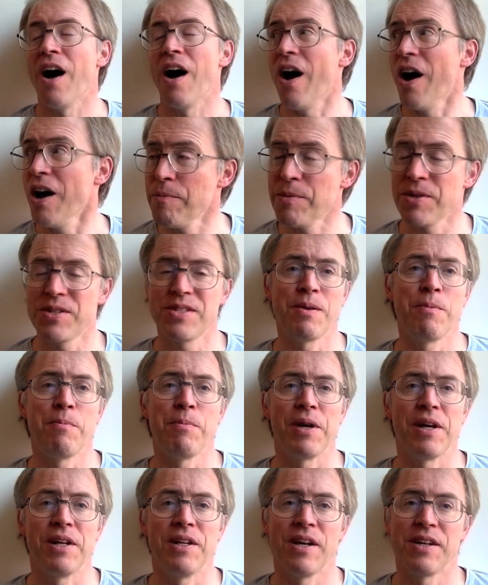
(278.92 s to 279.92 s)
I'm a
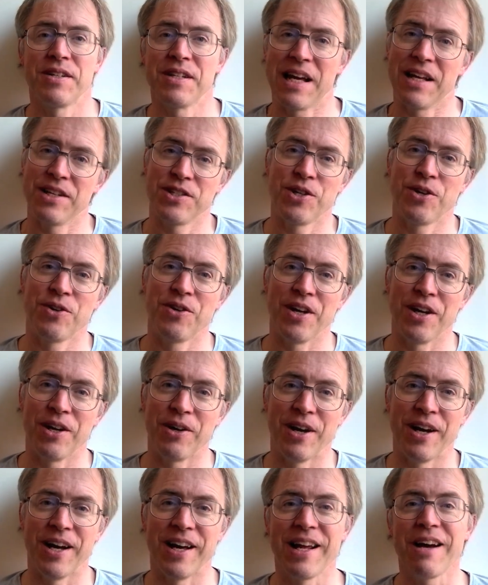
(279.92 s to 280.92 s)
Symbian nut, as you know,
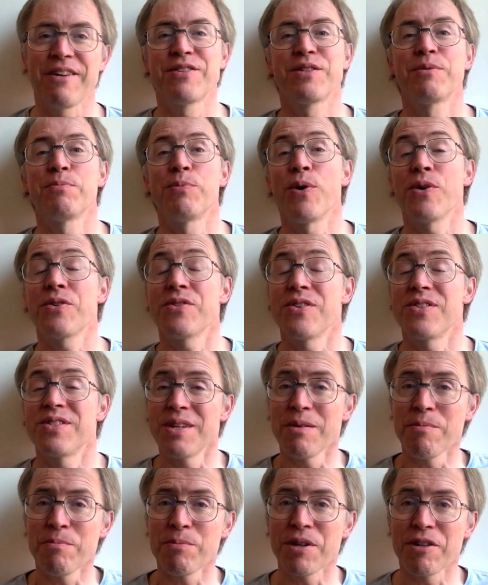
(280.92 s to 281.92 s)
and out of the box, a
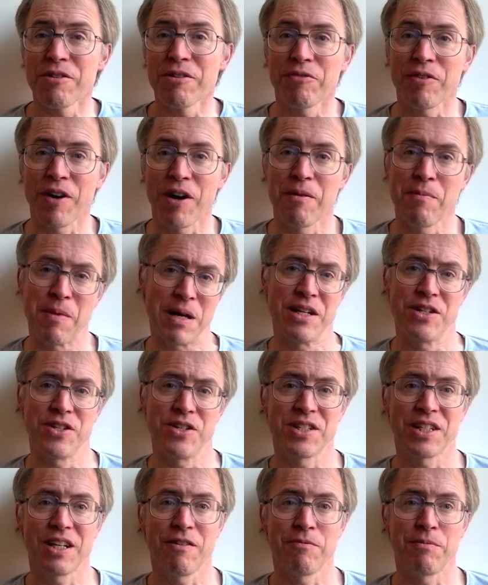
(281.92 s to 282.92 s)
Symbian phone manages
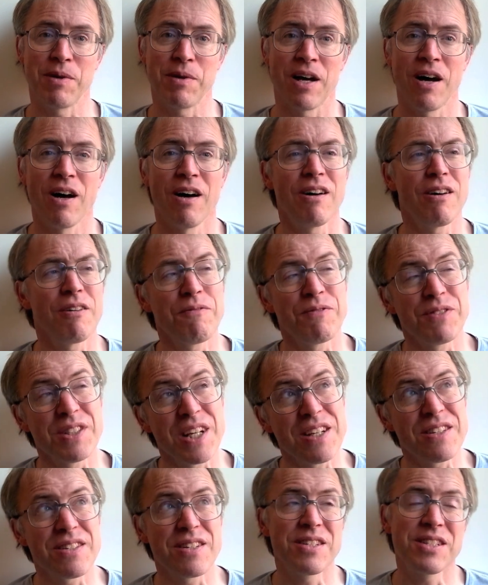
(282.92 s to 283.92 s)
to give me a
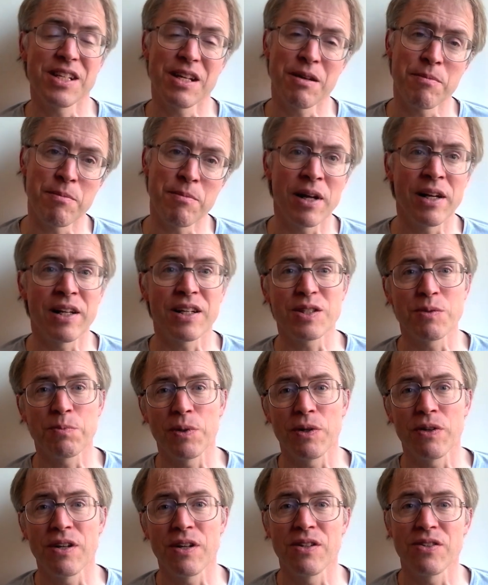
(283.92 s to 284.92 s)
half-decent email
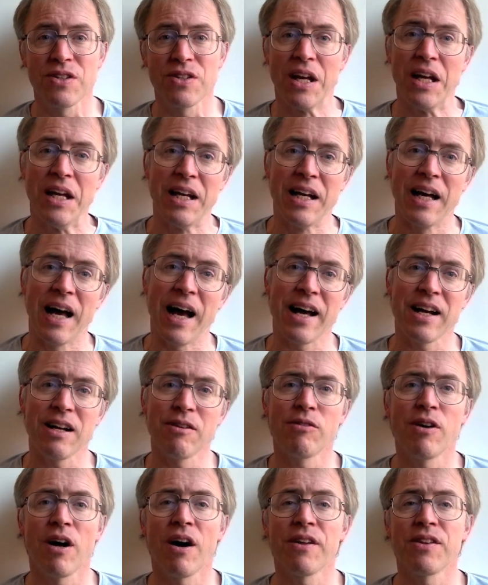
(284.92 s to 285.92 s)
experience and a
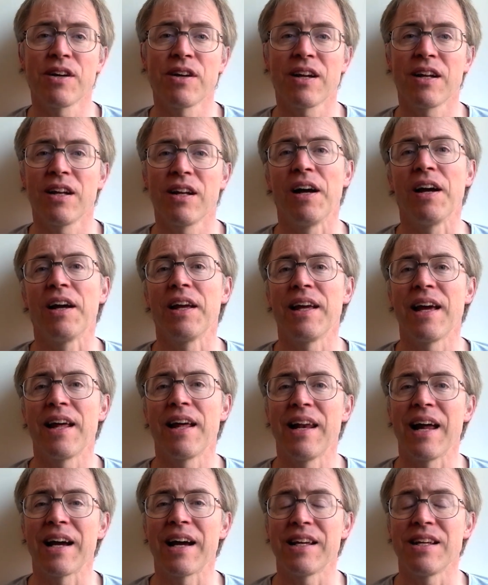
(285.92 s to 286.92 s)
rather clunky and
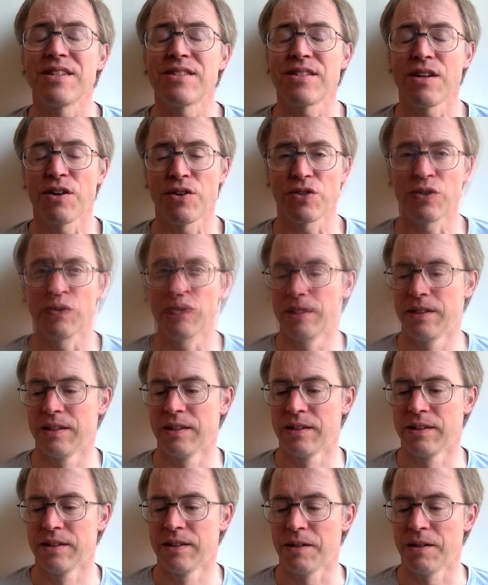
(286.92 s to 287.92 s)
laggy social one.
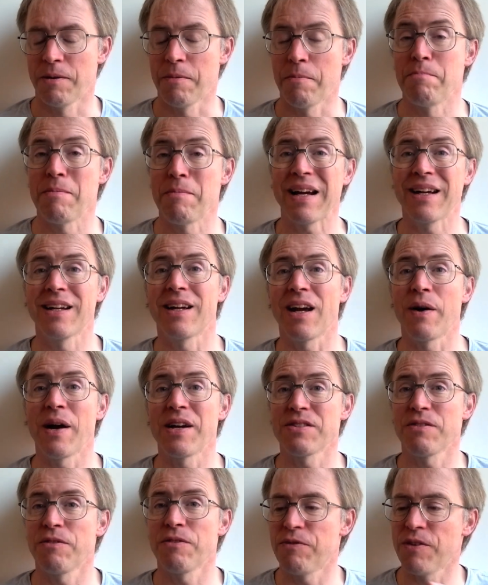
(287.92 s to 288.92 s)
Mango
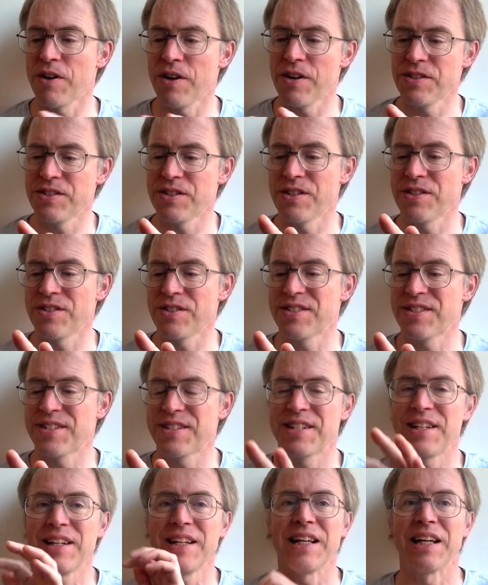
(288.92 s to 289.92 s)
has a fast and
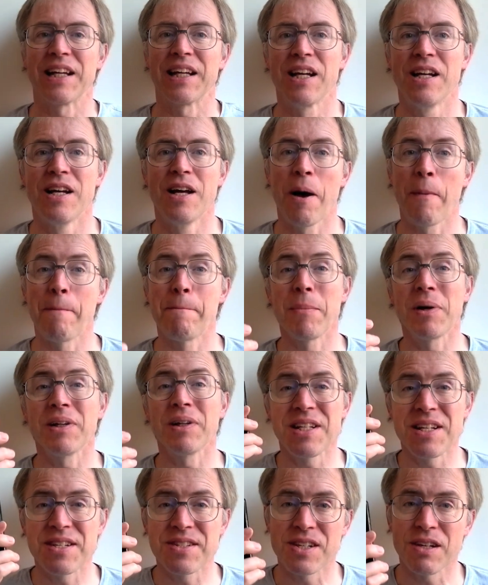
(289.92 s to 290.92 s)
slick
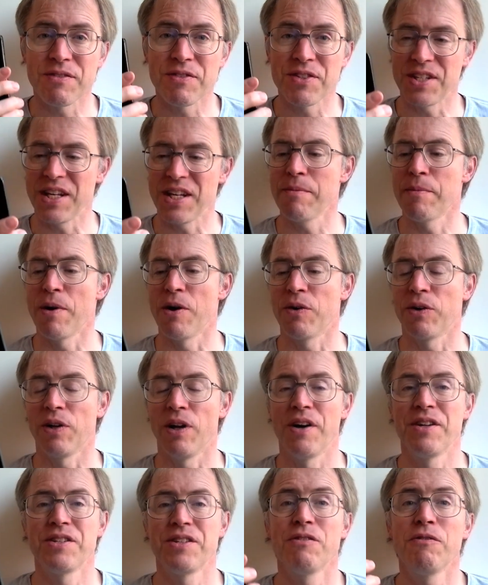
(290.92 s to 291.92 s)
multi-service email
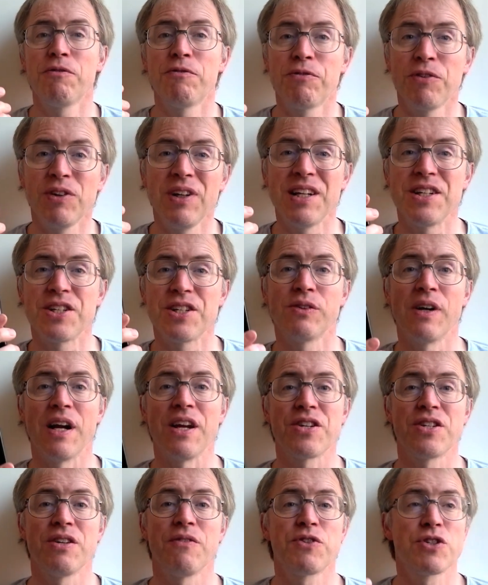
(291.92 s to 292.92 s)
client and full
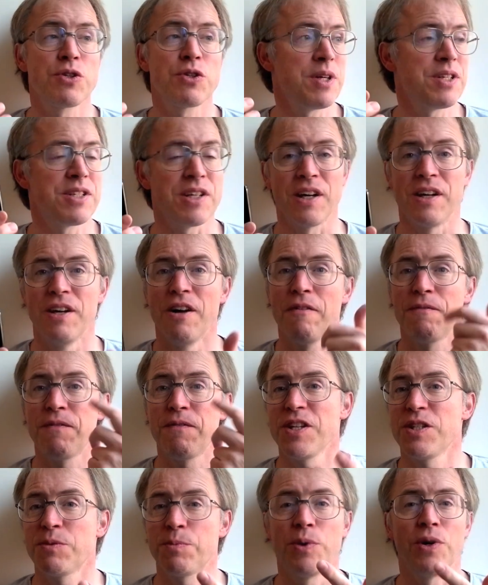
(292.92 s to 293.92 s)
integration of Twitter,
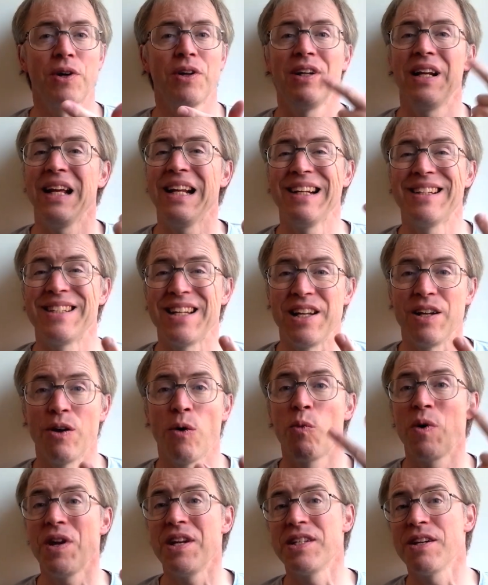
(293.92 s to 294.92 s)
Facebook, LinkedIn,
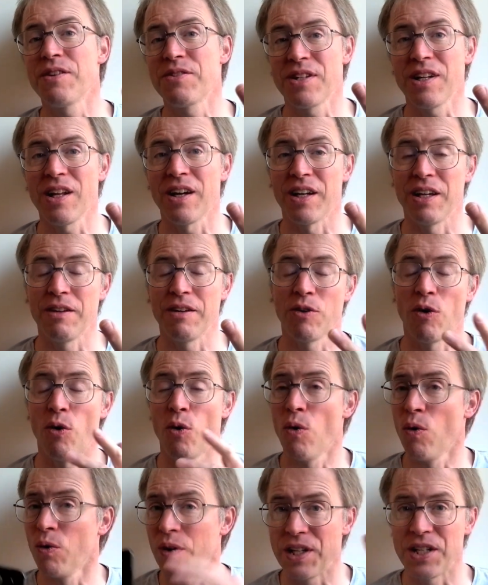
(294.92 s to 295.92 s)
Windows Live,
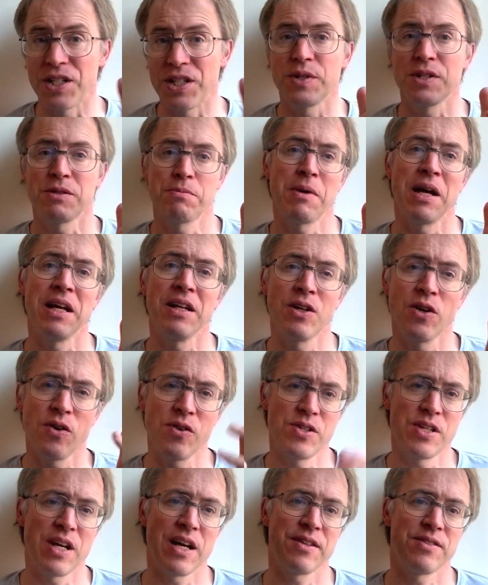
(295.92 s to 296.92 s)
all into its main
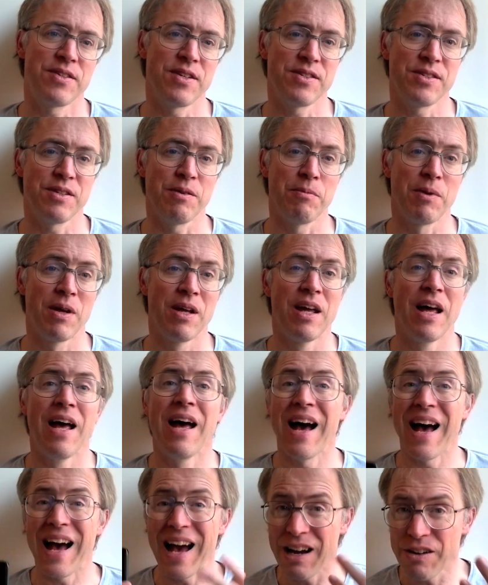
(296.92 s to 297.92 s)
contact system.
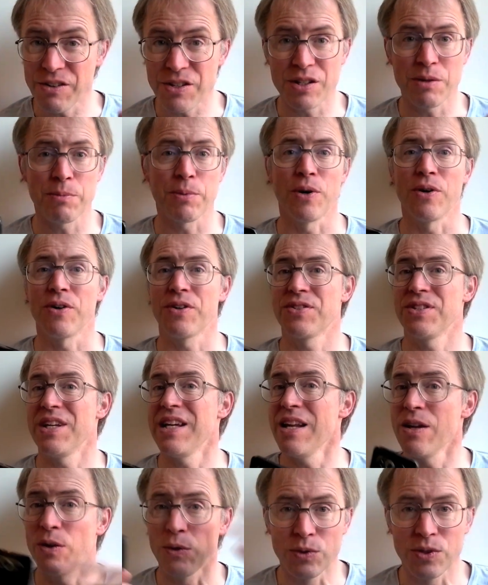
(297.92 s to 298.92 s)
Out of the box,
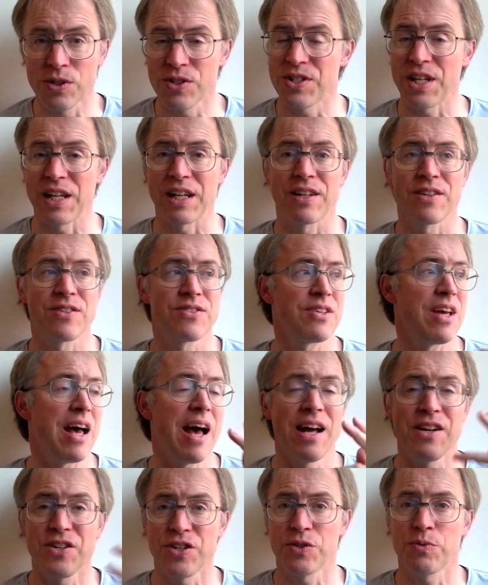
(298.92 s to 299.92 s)
it all syncs
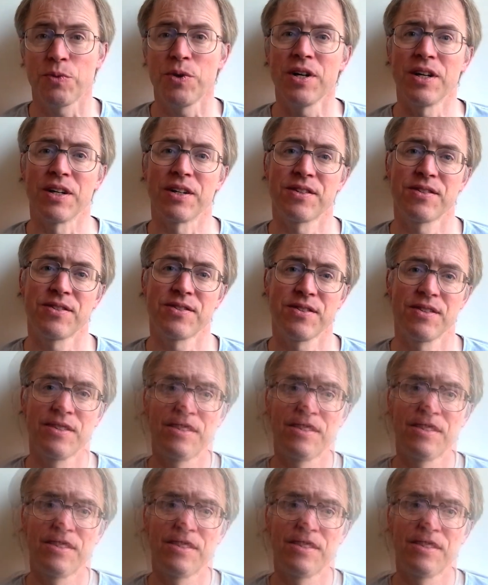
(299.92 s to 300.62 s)
and just works.